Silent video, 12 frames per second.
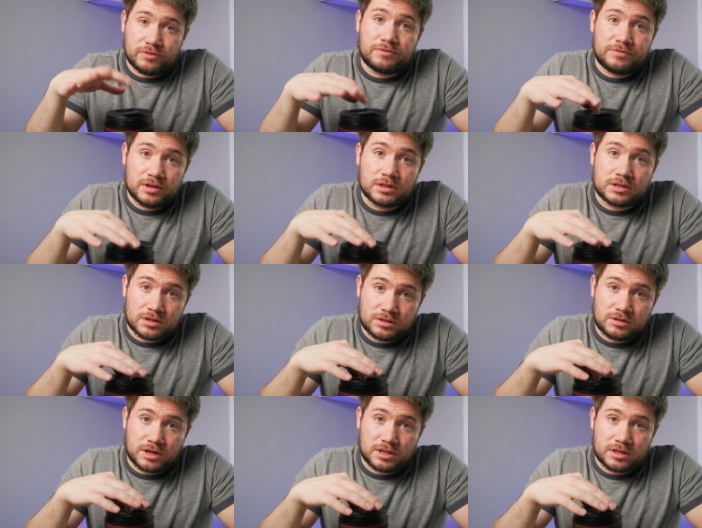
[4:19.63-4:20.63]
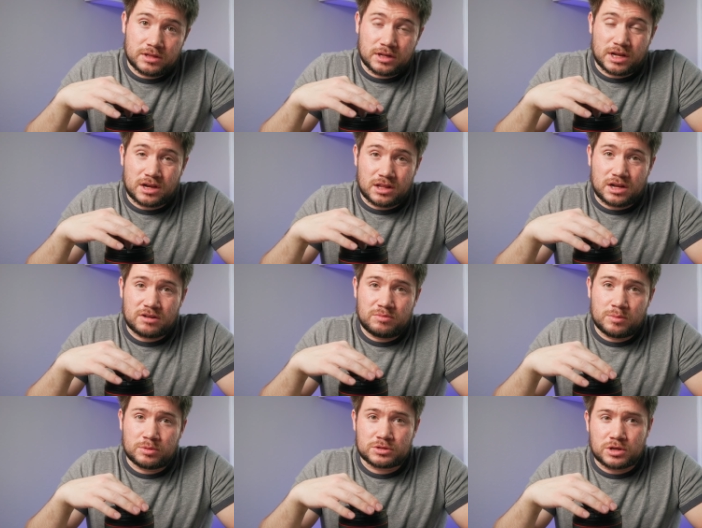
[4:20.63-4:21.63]
the filter thread. Like, a lot of
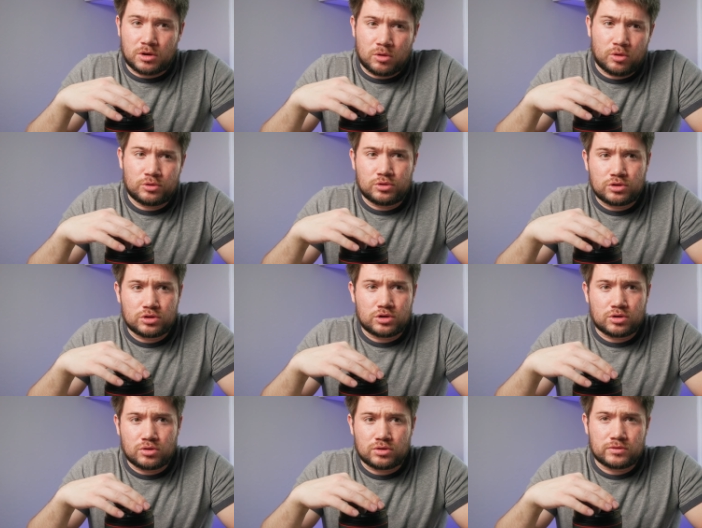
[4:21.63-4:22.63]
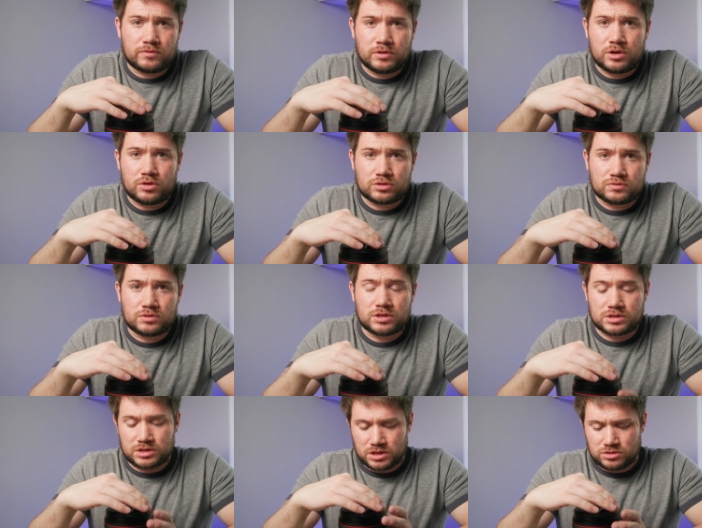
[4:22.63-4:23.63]
people say, oh, you can record videos with
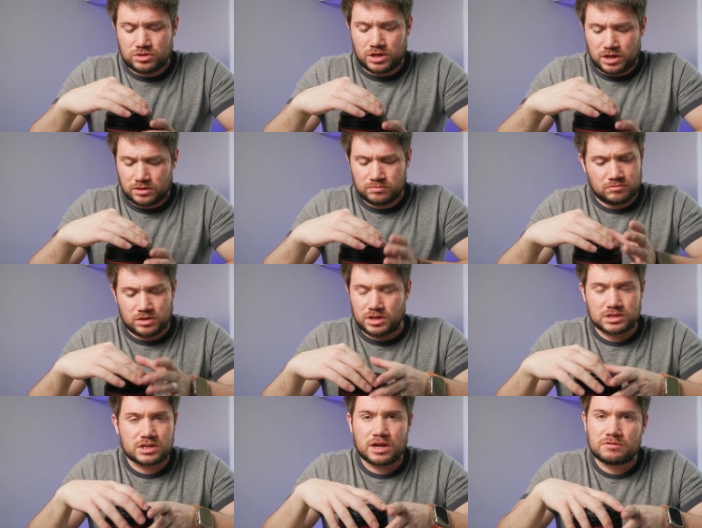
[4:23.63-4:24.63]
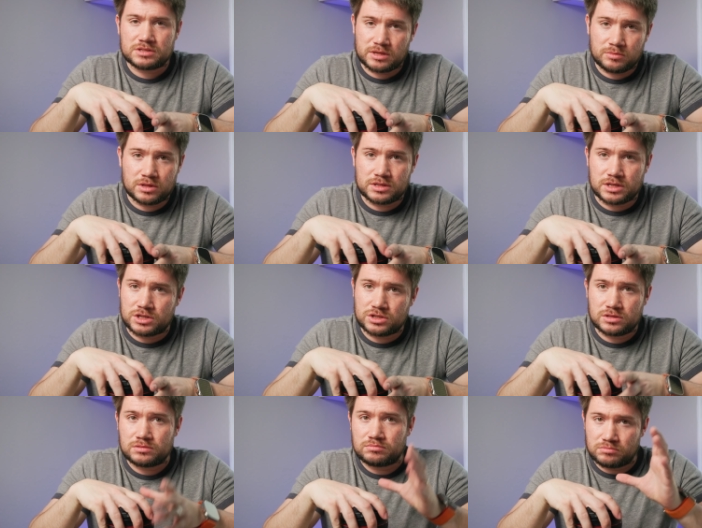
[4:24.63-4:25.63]
this. Yes, you can. It doesn't have a
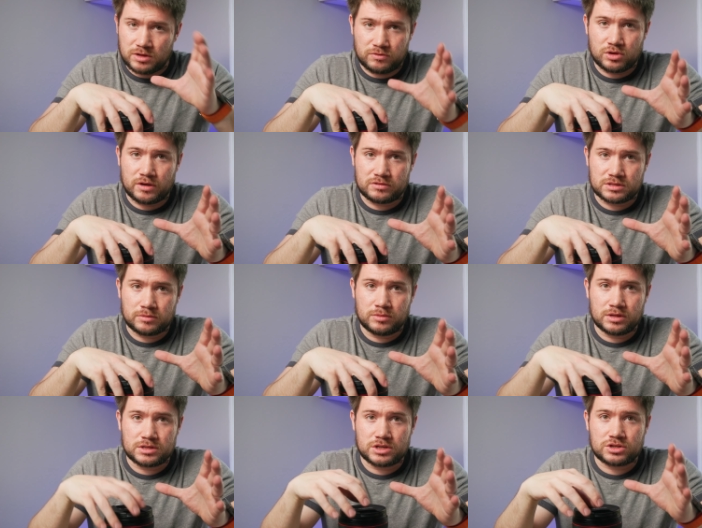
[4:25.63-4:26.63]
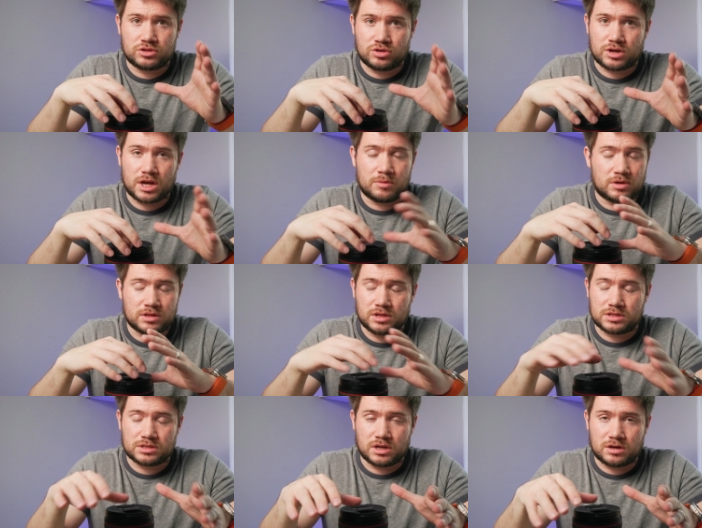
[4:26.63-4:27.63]
stabilization. If you have a stabilization in your camera,
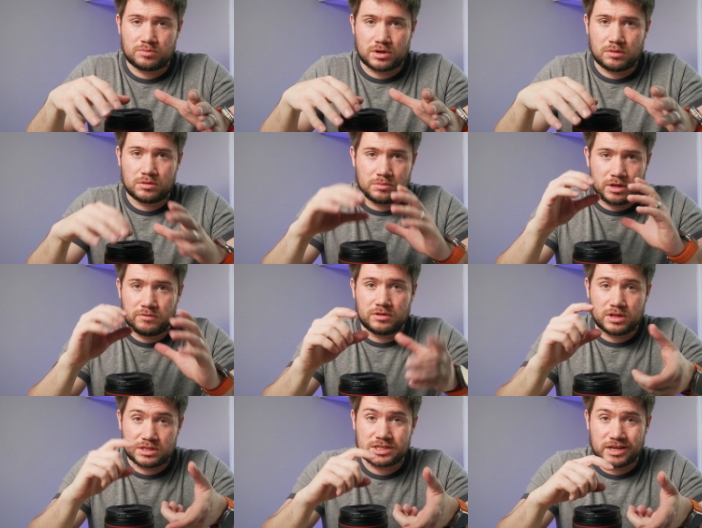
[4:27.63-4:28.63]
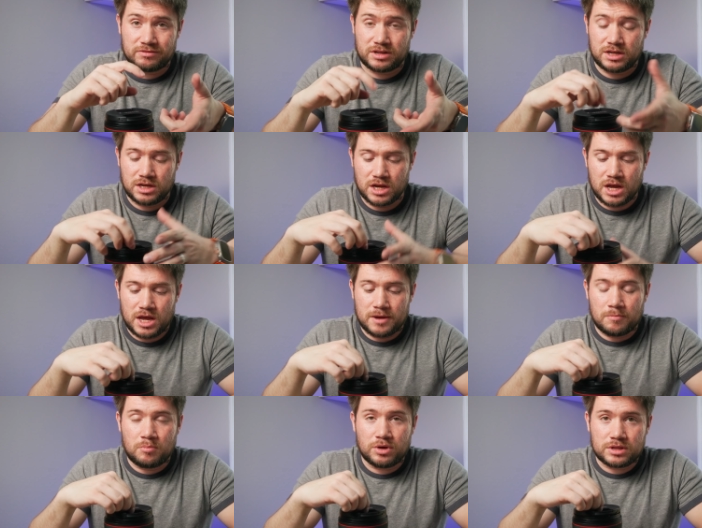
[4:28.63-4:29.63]
that's not a problem, even at 70.
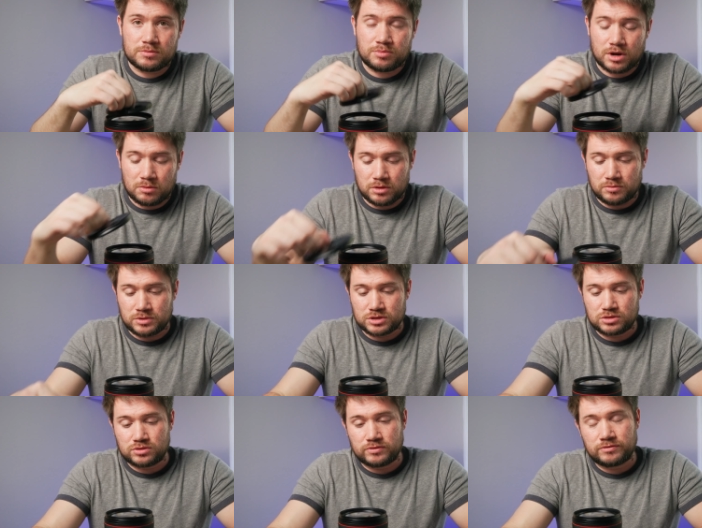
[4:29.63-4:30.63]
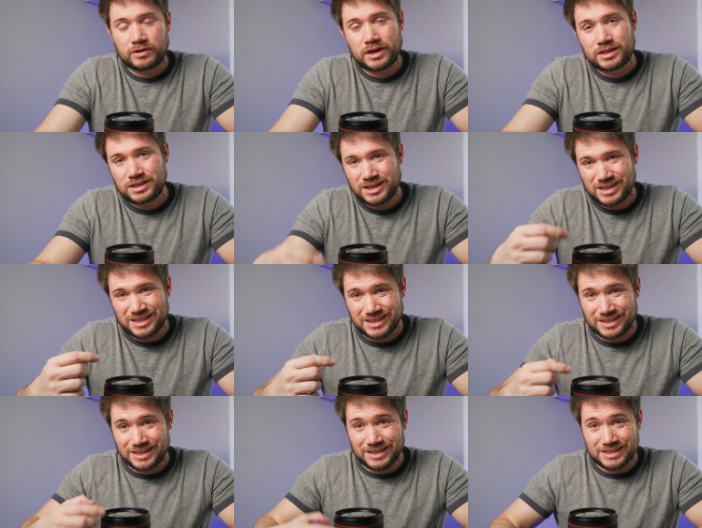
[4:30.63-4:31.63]
But the problem is to find
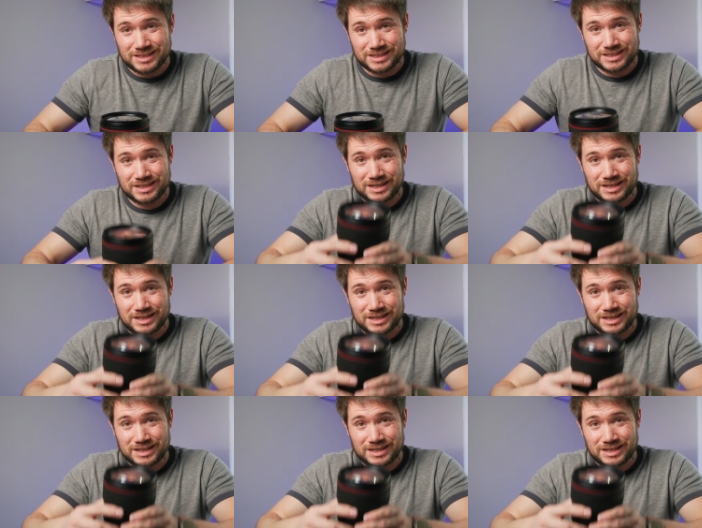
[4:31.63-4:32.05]
this